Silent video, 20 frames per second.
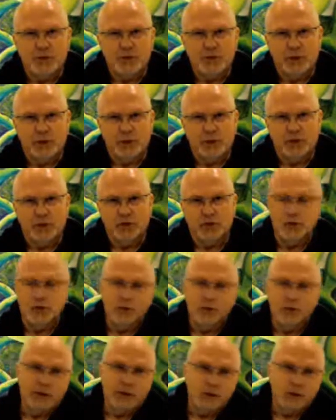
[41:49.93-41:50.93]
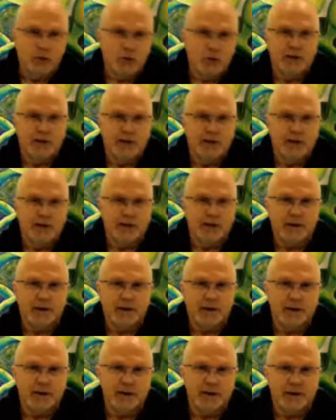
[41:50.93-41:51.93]
When you are normally
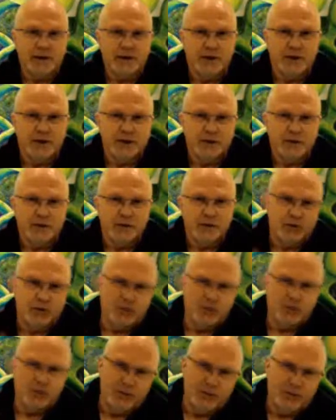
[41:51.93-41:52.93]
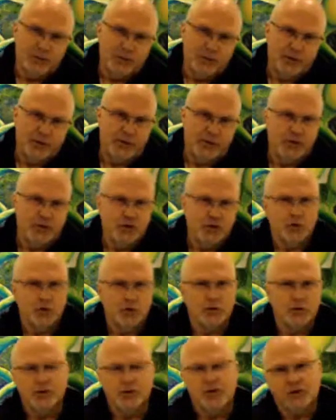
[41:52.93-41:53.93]
kinesthetic, if you meet somebody visual,
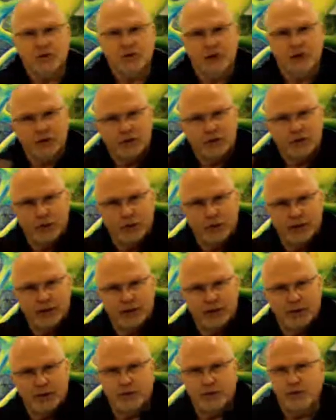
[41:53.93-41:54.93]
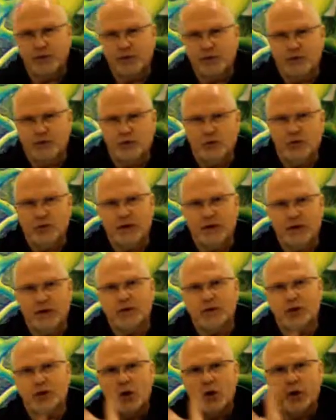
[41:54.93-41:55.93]
that you start talking in pictures too. You start
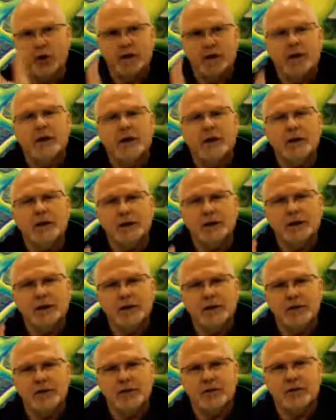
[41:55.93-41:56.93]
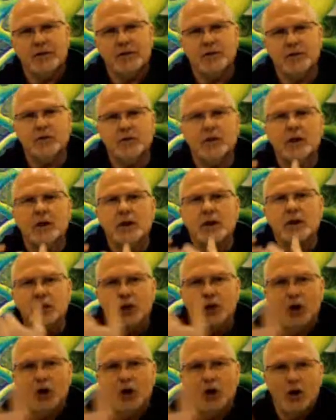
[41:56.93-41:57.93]
going, letting yourself
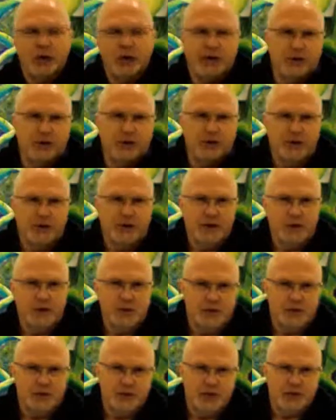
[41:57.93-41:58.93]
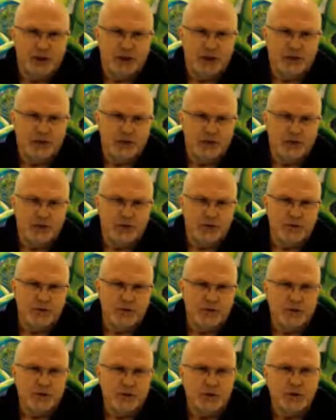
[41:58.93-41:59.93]
go into their representational
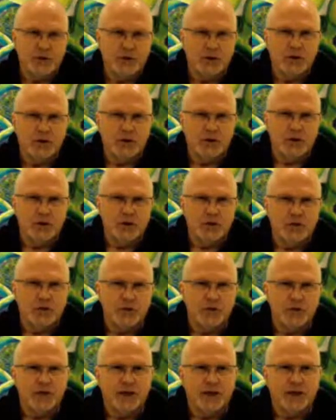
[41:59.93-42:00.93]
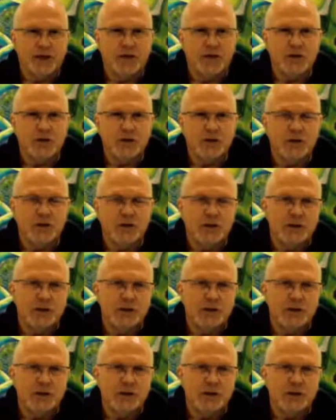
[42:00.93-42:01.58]
system. You also take on